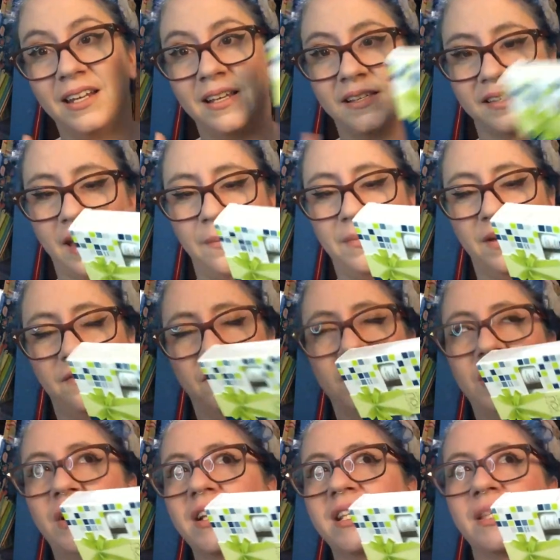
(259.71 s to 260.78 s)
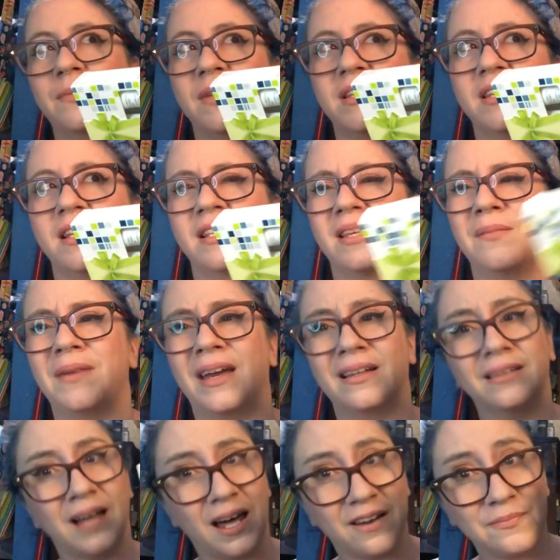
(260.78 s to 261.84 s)
He sent me for Christmas. He sent me a
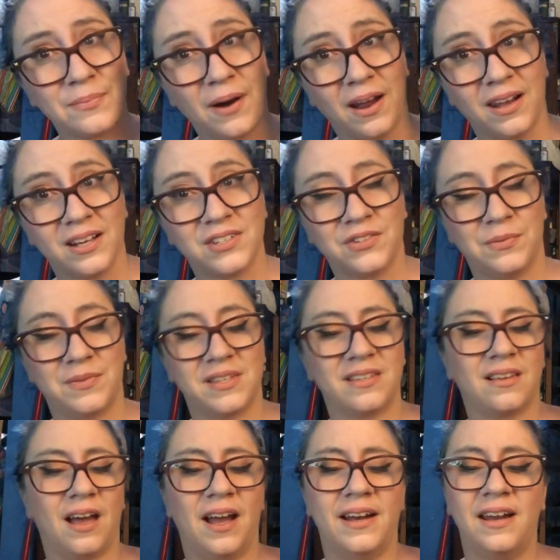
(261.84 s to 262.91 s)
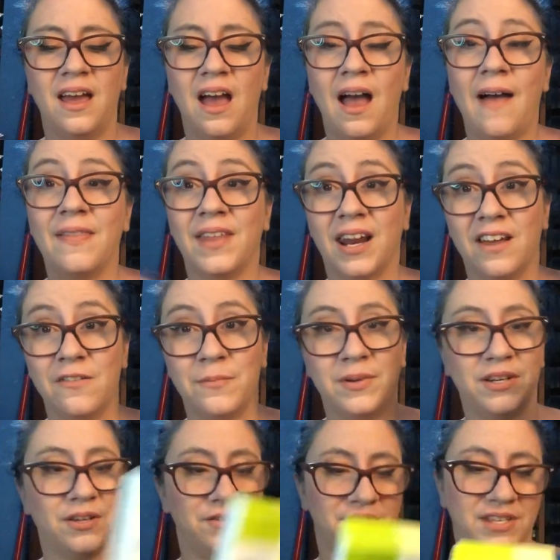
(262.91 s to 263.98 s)
lot of products from this line that I have
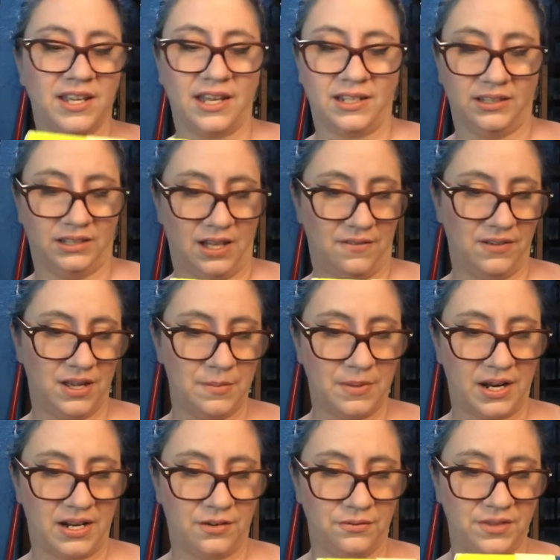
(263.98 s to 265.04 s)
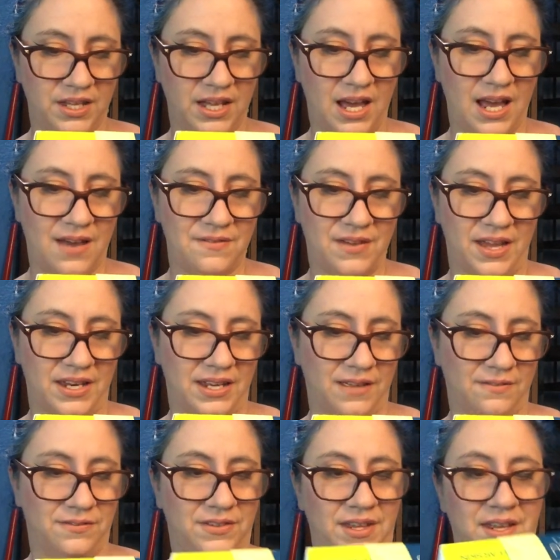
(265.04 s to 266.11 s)
been using and loving, but I don't think I have any
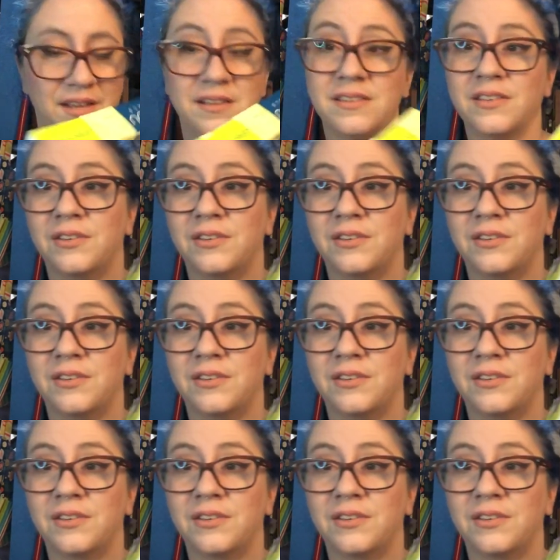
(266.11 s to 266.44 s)
of these.